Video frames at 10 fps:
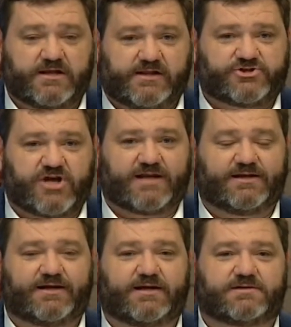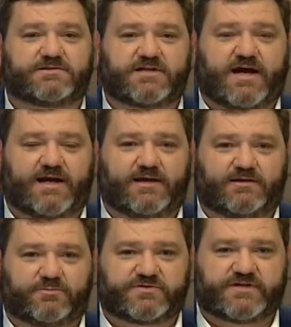Claire Chandler is a
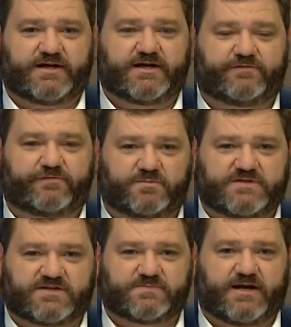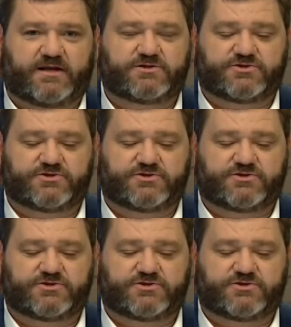Liberal Senator from Tasmania.